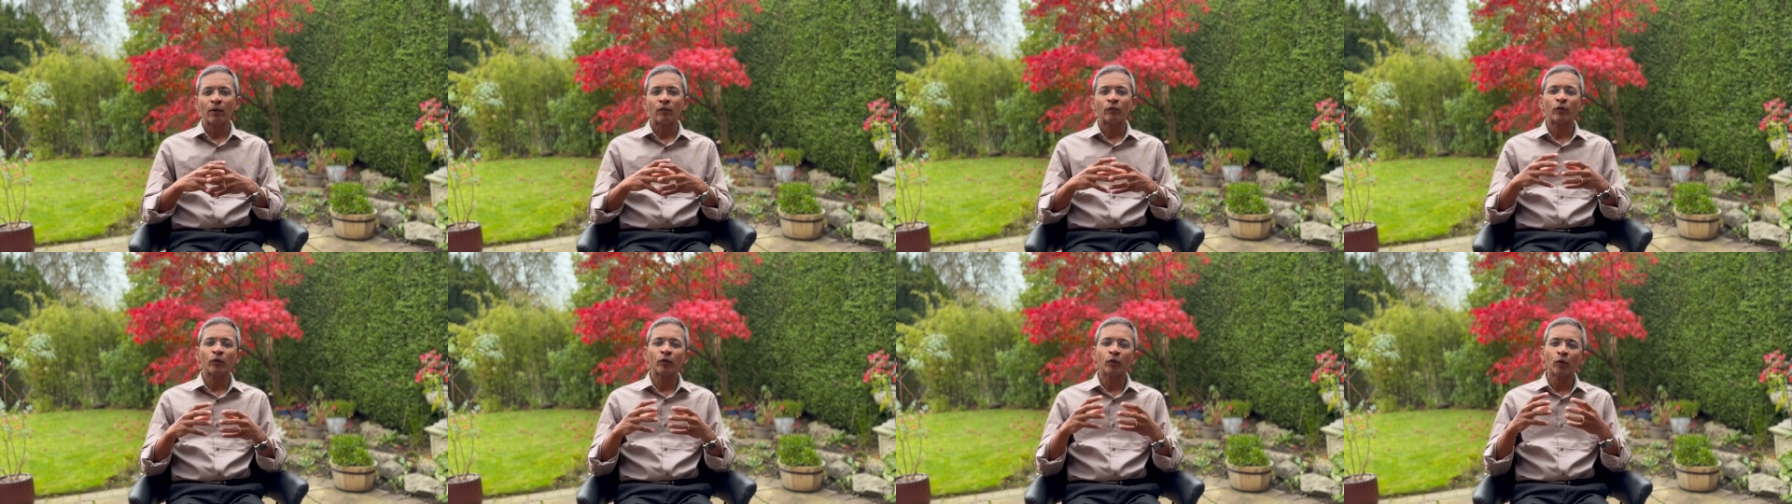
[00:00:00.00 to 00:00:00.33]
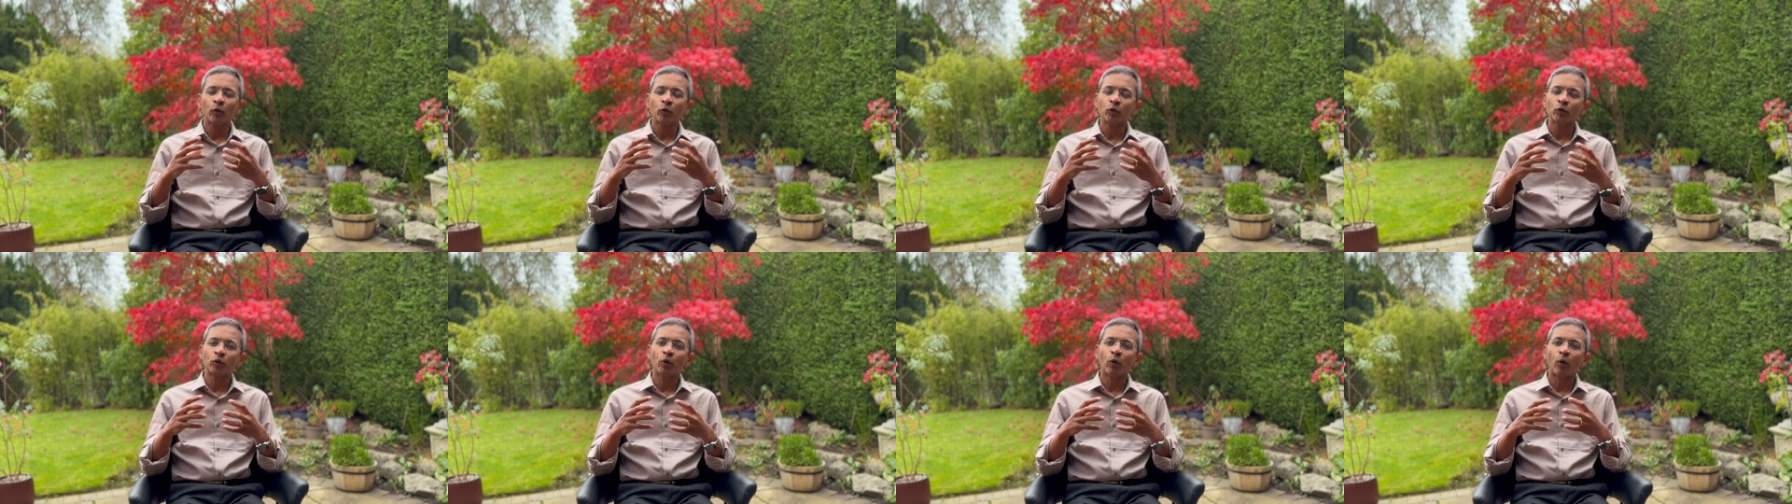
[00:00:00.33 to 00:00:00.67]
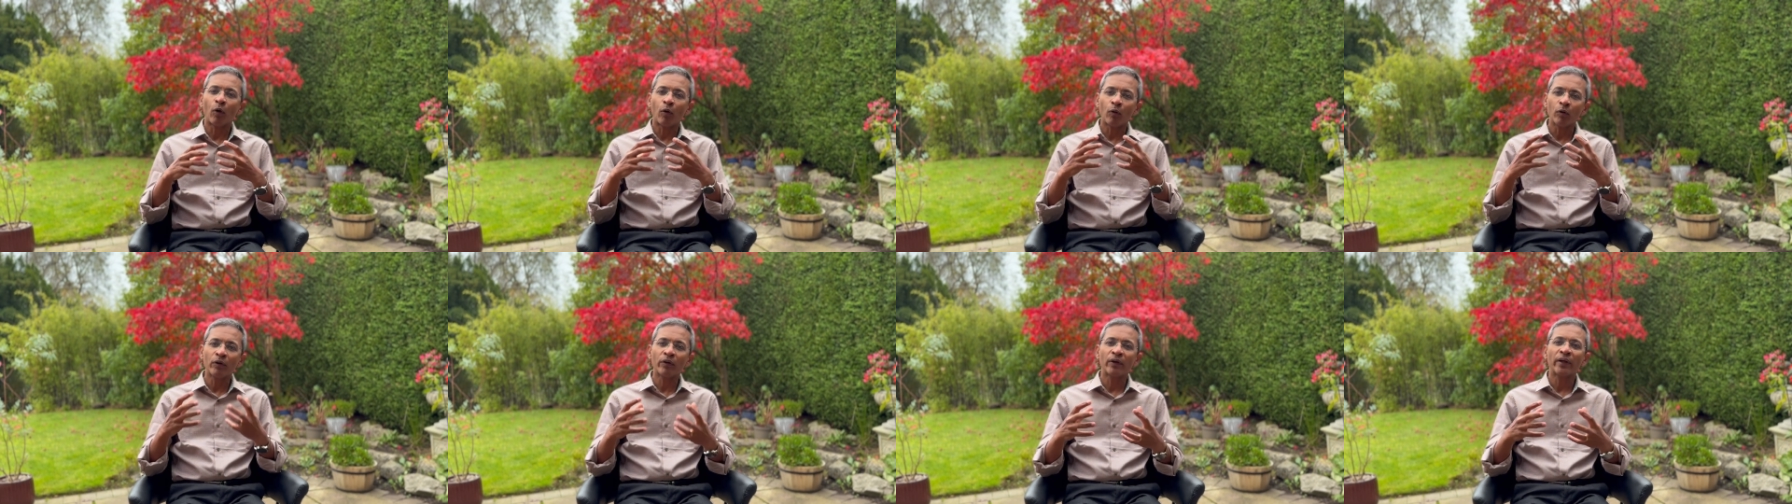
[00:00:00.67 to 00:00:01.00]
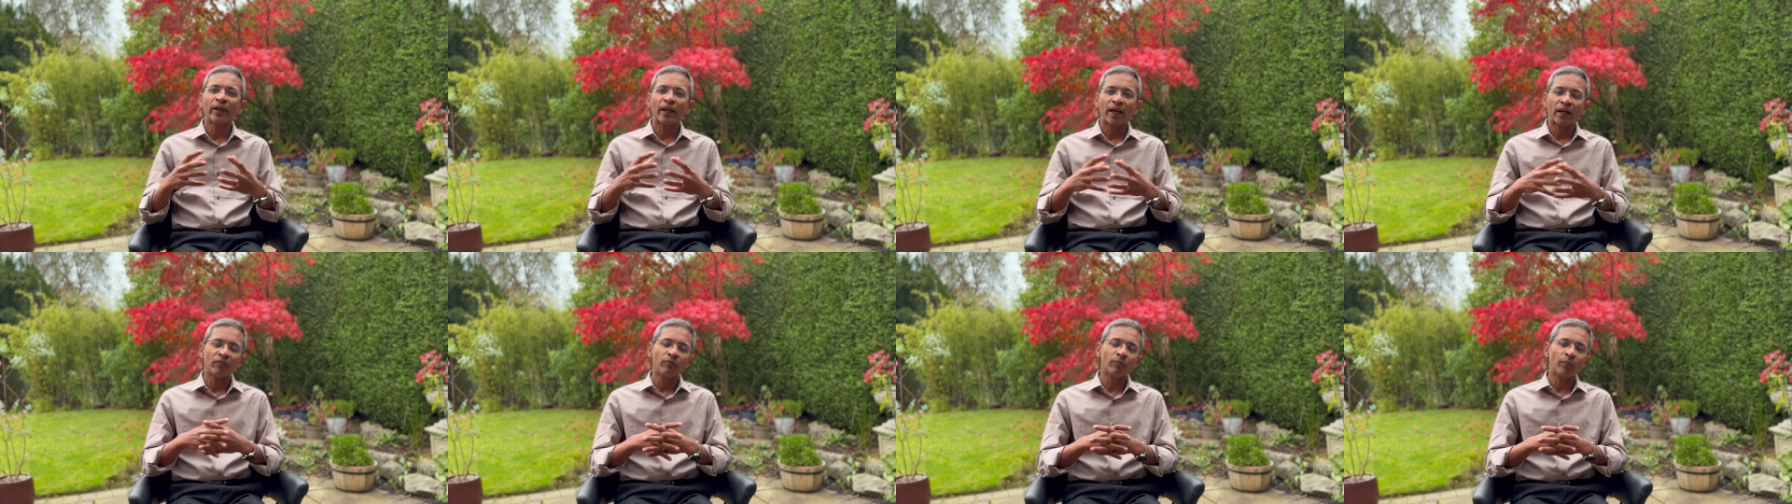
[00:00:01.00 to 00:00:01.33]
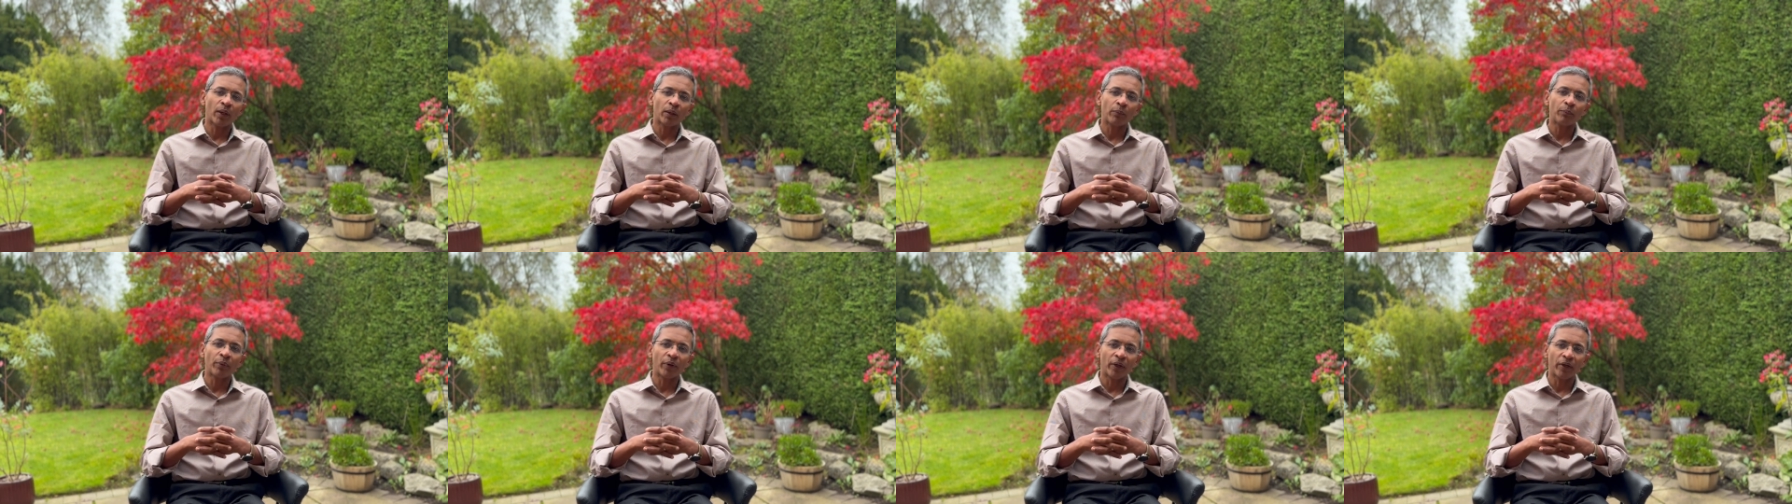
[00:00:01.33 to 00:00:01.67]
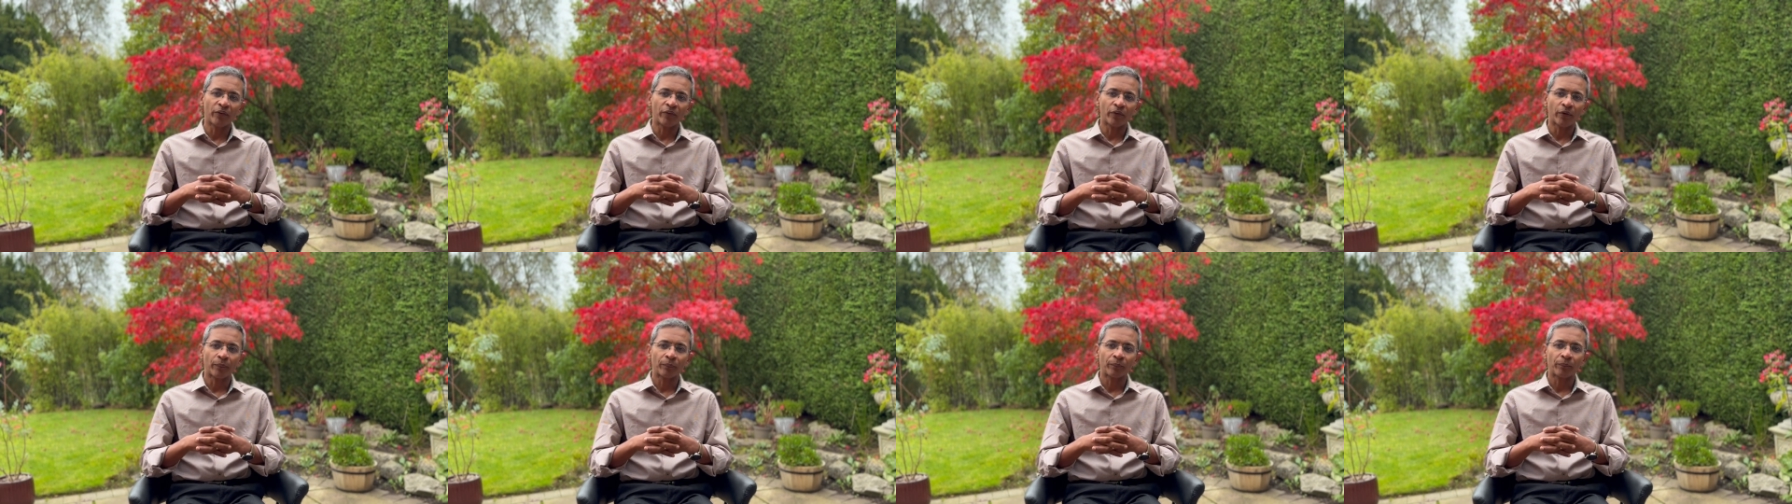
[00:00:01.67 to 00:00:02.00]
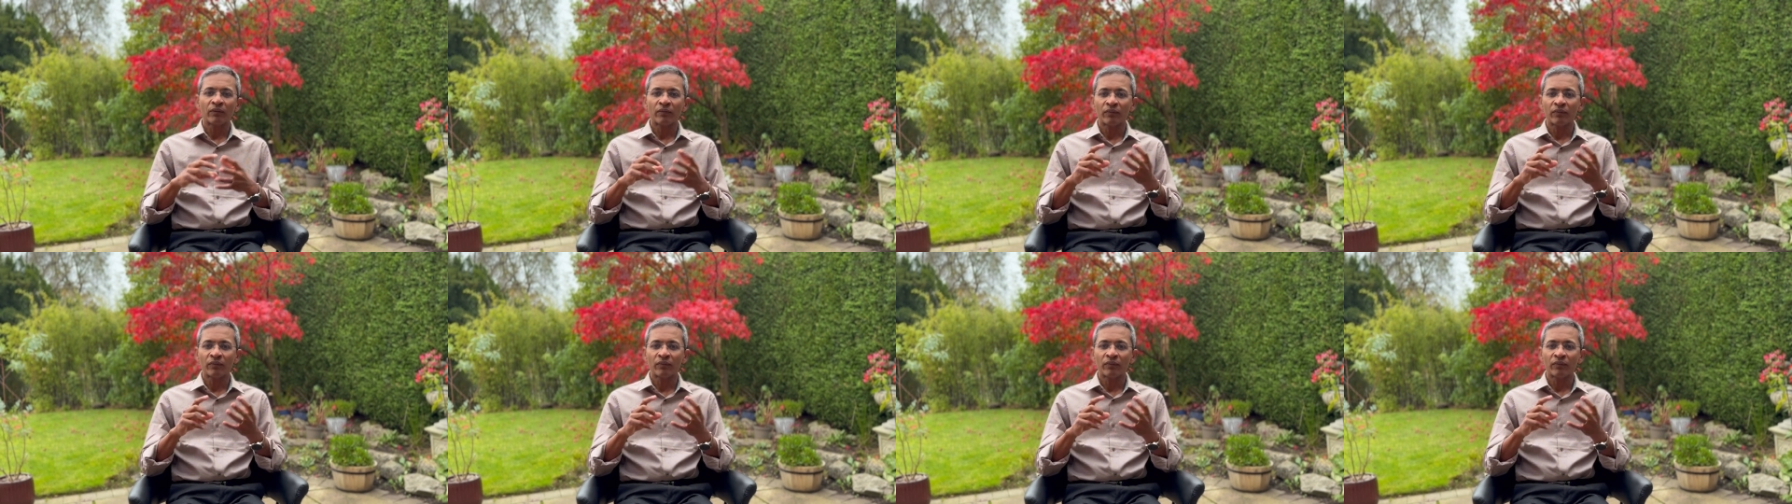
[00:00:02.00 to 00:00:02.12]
for those who already have blood pressure.